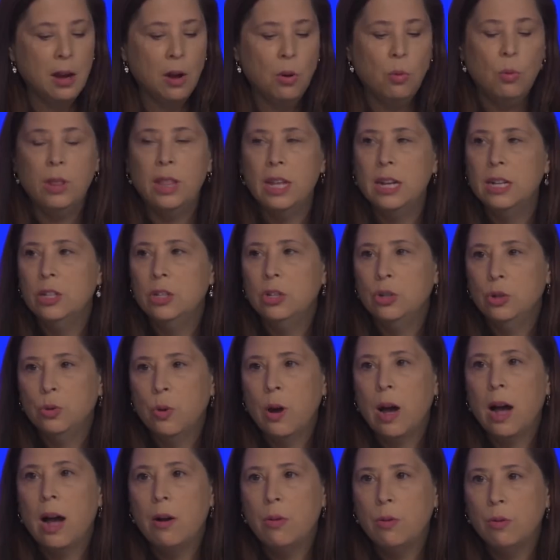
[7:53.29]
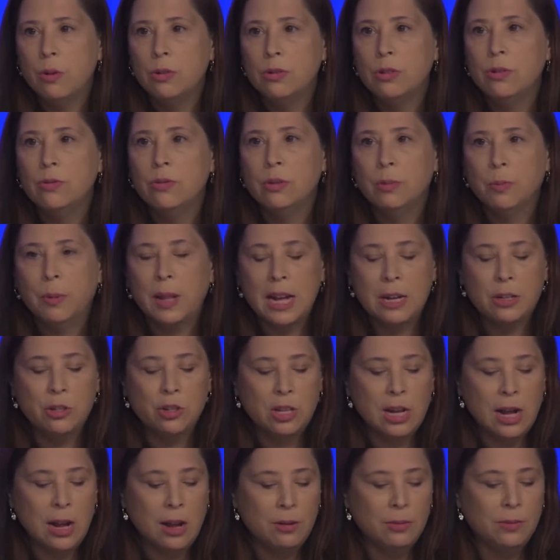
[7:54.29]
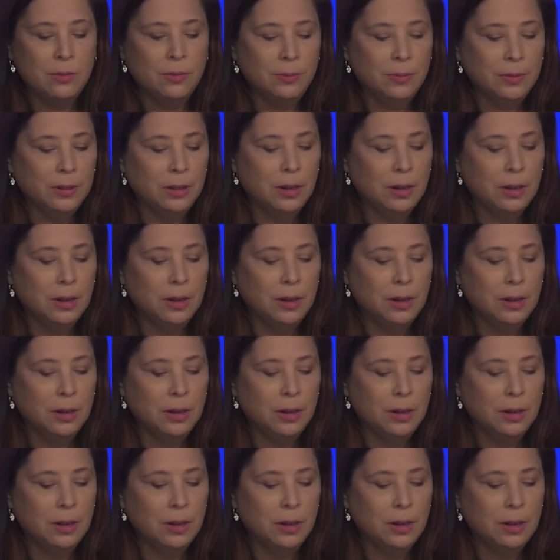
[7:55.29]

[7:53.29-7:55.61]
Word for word: within two hours of splashdown